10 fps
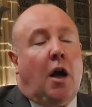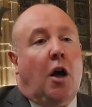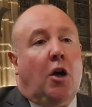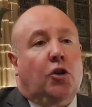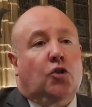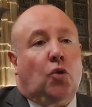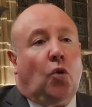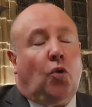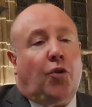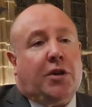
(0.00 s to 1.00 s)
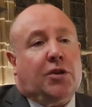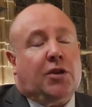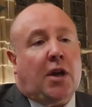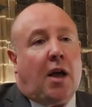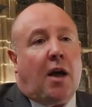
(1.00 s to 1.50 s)
uh,
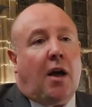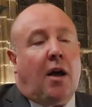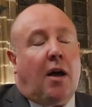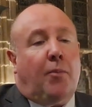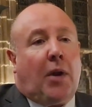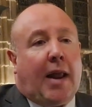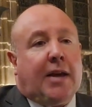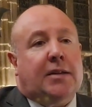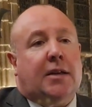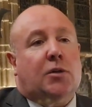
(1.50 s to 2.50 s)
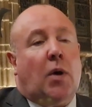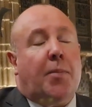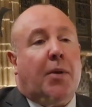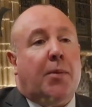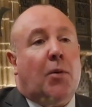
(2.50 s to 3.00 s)
tourist uh, places
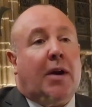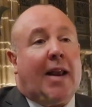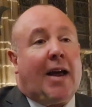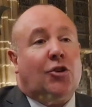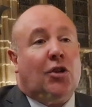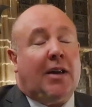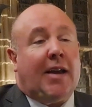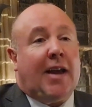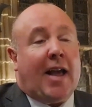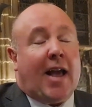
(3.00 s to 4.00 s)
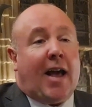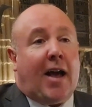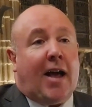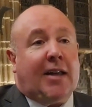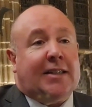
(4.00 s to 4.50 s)
where people can actually
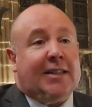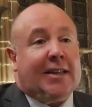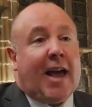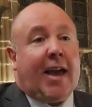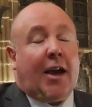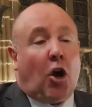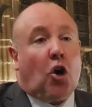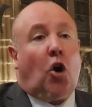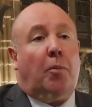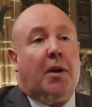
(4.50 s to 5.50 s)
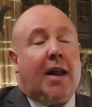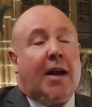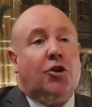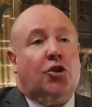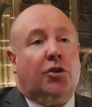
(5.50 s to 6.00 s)
uh, stay,
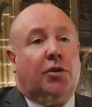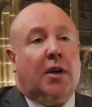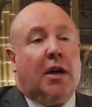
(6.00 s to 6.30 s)
accommodation.